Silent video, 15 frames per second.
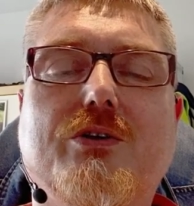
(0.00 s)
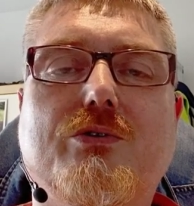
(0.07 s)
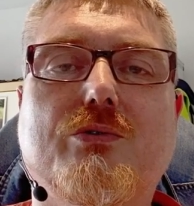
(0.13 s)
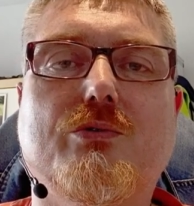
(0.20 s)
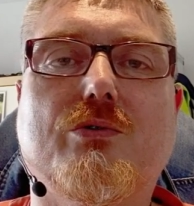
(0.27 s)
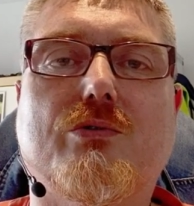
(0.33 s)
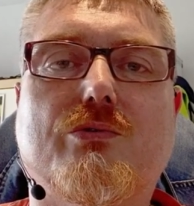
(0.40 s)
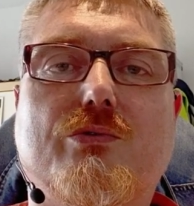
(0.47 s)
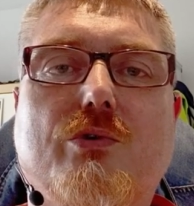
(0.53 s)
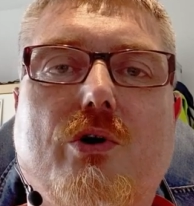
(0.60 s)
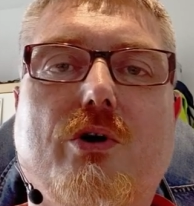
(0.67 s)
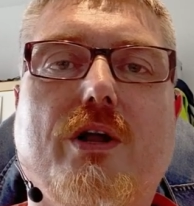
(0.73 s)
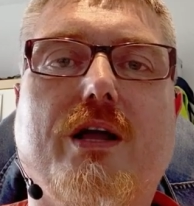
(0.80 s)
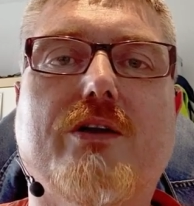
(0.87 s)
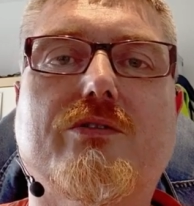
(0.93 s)
to
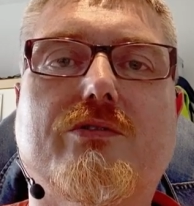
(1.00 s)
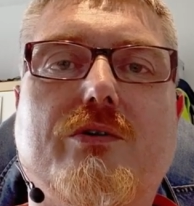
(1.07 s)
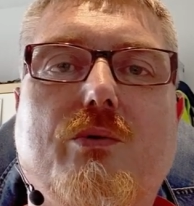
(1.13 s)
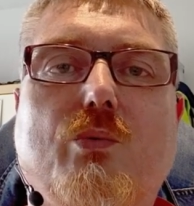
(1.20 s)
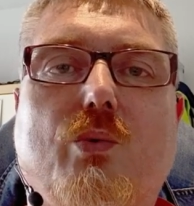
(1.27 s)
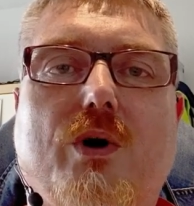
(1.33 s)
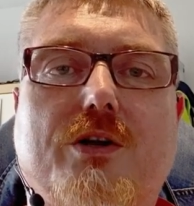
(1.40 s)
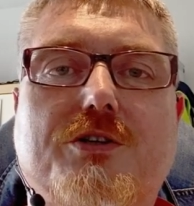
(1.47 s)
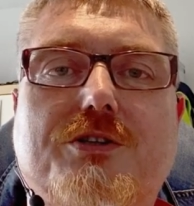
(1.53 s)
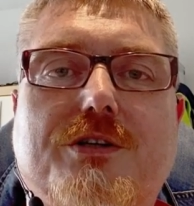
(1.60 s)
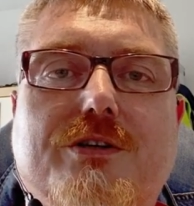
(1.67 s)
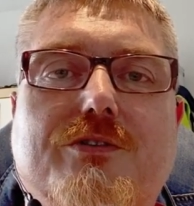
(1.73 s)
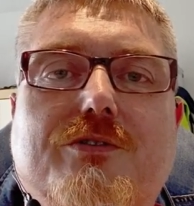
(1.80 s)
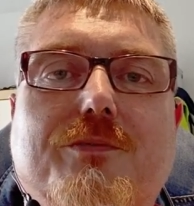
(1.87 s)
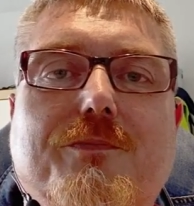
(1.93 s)
Rolex
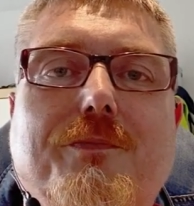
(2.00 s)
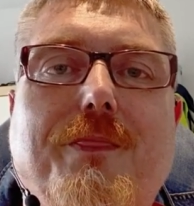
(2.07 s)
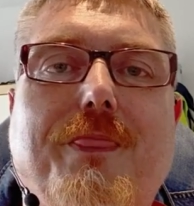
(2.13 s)
watches.